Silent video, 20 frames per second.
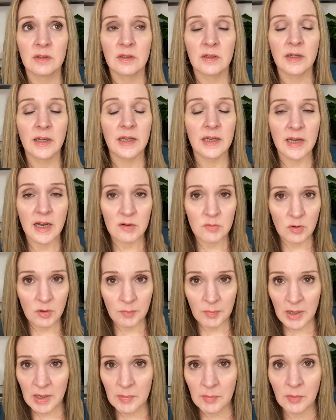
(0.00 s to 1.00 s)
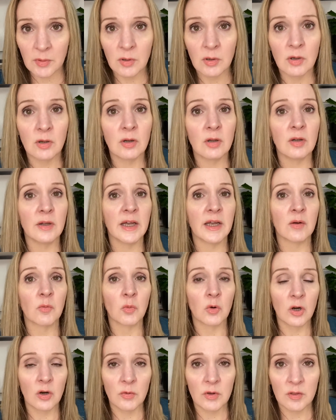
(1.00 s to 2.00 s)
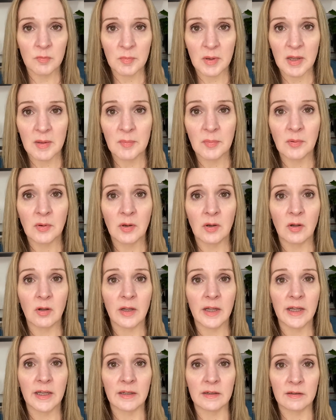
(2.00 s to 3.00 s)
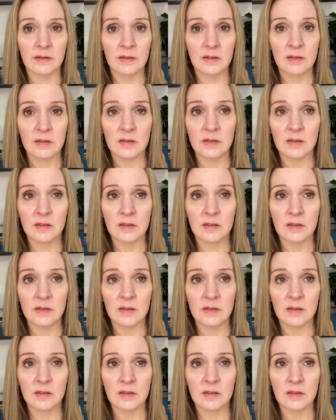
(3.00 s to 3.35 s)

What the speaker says: connect with people and work with people and